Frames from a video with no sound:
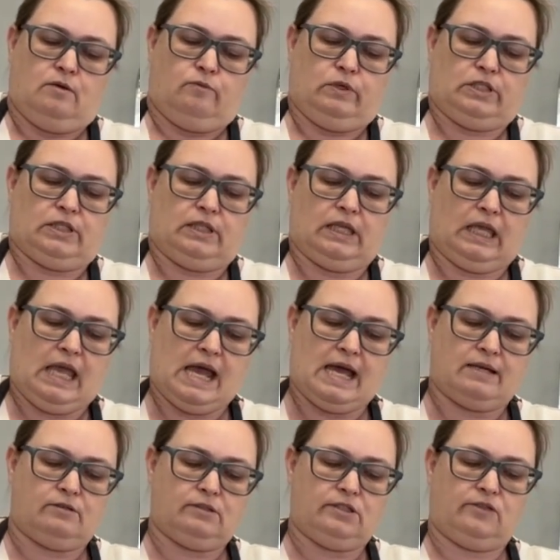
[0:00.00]
We did the
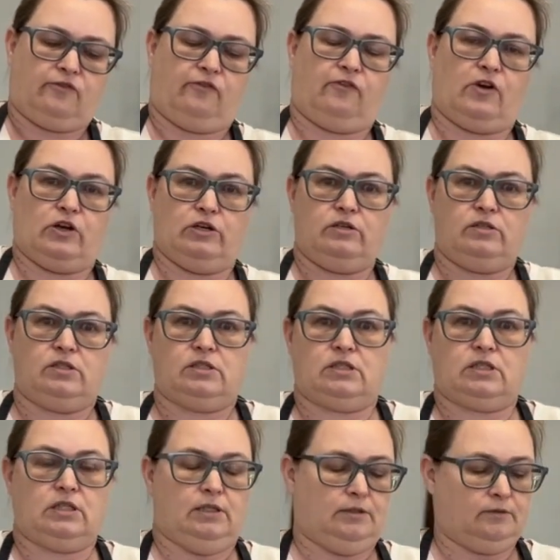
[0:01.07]
candles
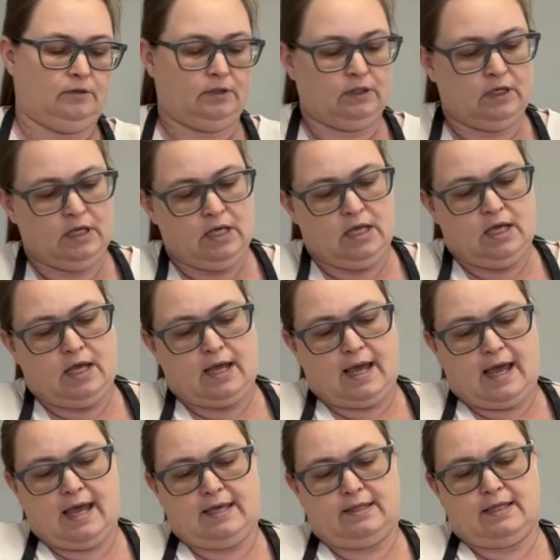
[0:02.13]
first,
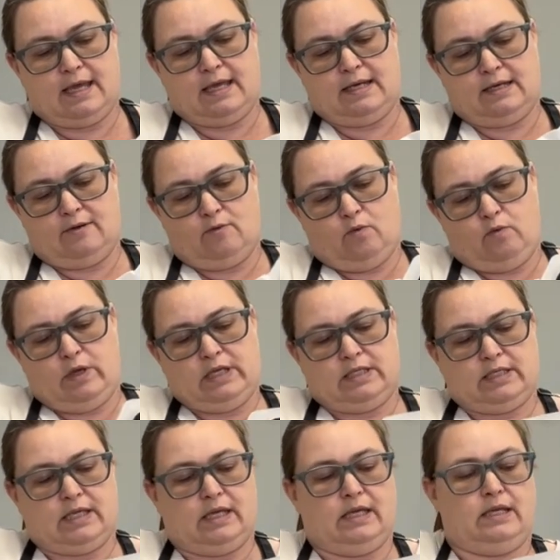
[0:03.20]
and then we
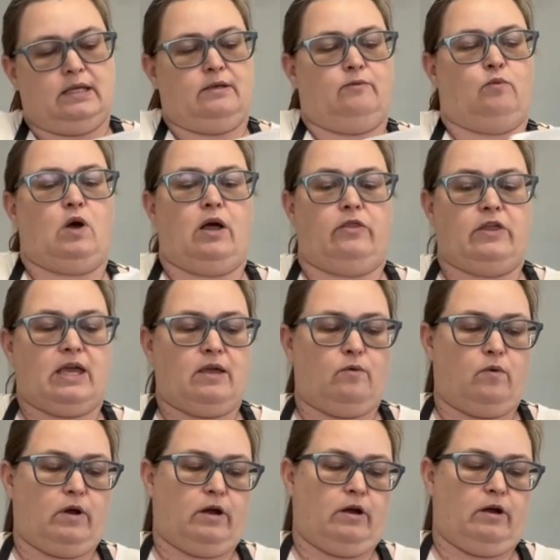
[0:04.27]
did, while they
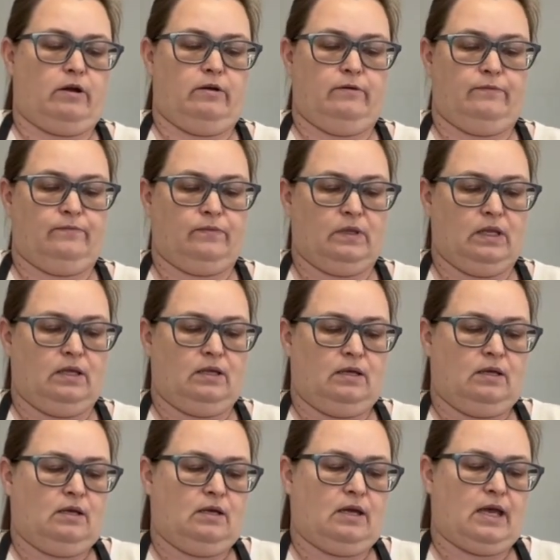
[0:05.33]
were,
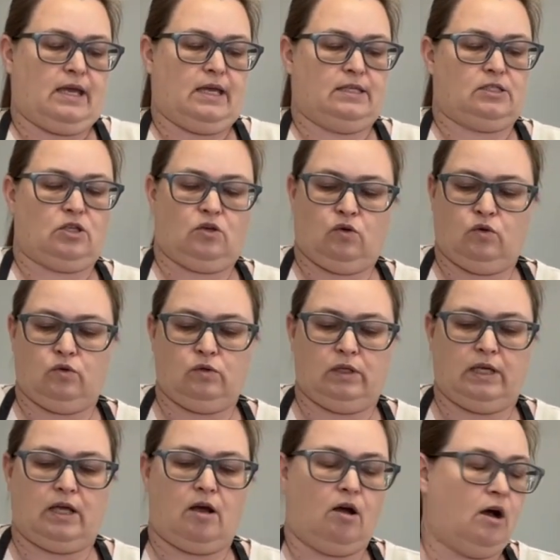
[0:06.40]
I guess,
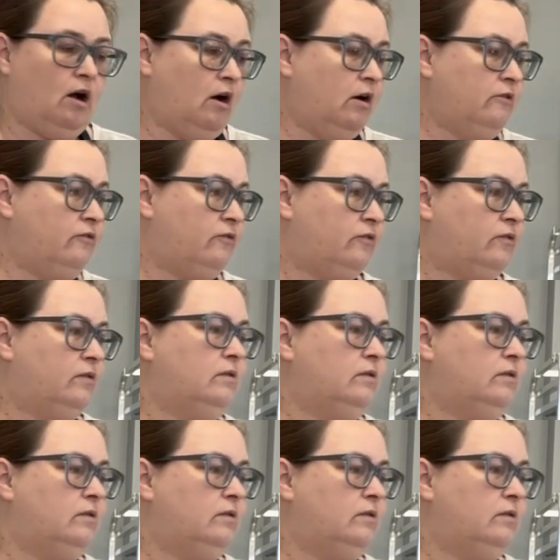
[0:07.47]
cooling off